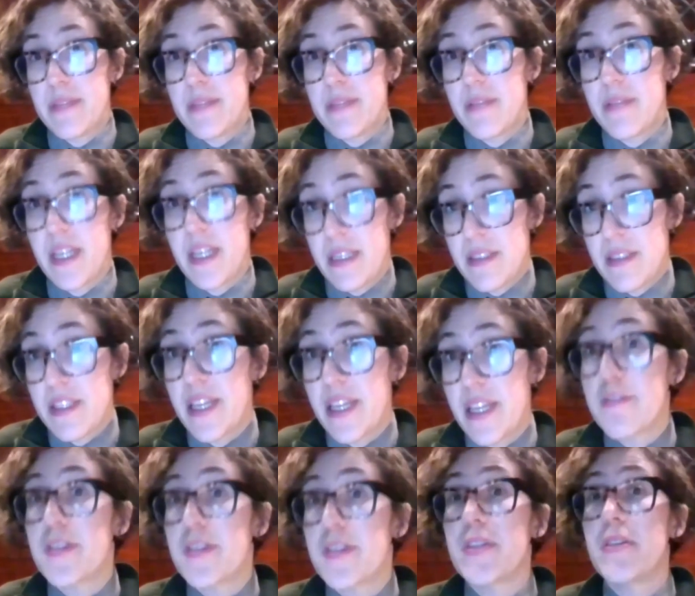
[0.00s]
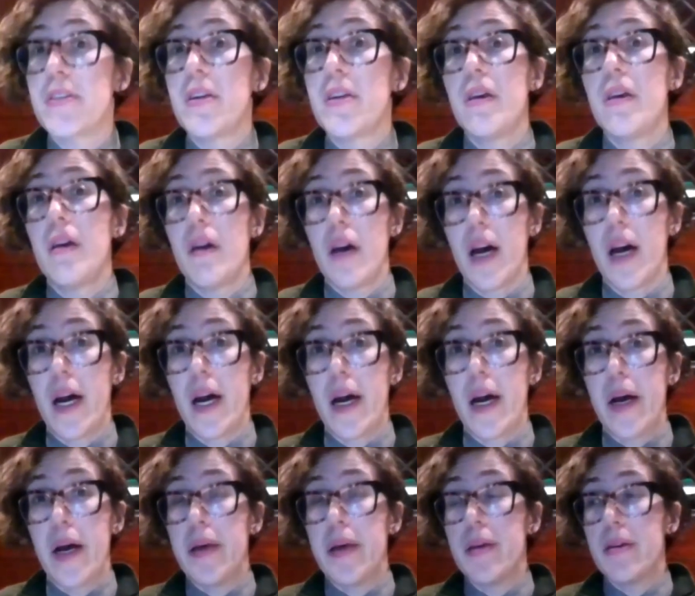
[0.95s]
a, an enslaver
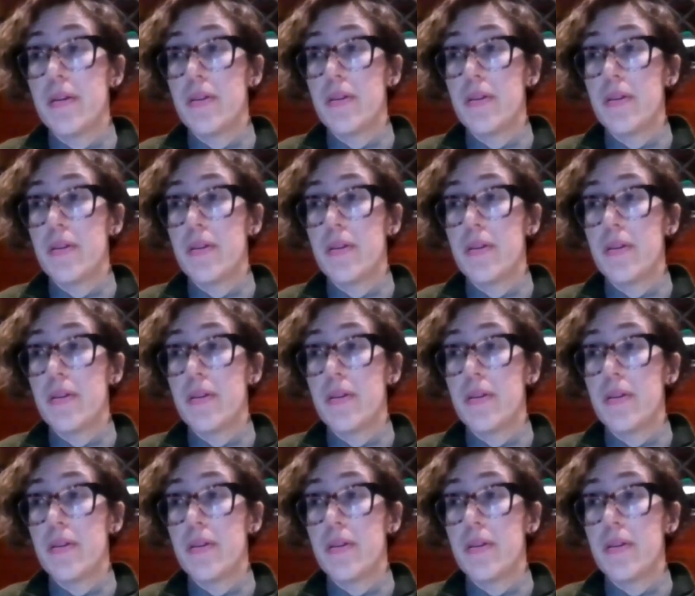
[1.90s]
uh,